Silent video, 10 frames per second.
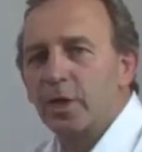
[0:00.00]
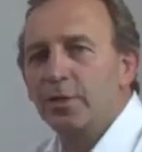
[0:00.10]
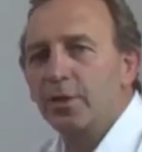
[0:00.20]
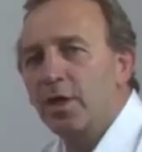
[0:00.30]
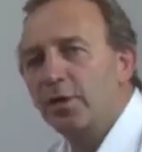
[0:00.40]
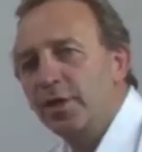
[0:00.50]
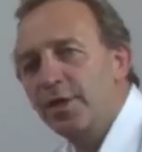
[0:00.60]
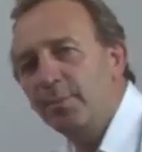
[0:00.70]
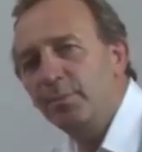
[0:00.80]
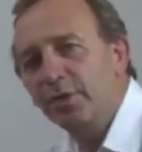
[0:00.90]
There are a
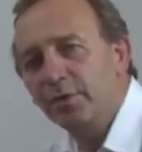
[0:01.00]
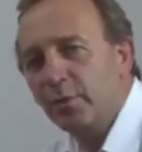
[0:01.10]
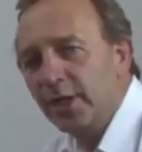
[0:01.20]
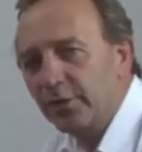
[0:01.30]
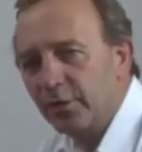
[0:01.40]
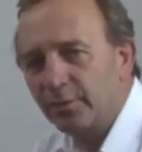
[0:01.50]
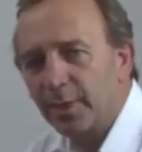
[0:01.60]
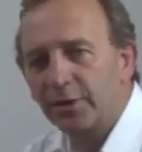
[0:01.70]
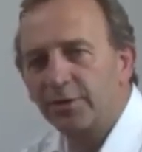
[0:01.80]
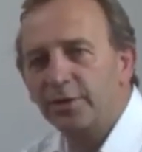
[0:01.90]
number of ways of
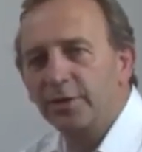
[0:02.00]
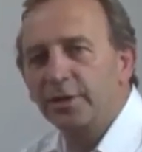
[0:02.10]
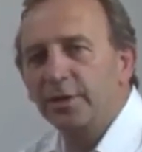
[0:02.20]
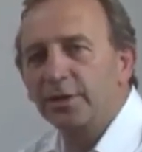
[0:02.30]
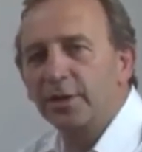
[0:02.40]
practicing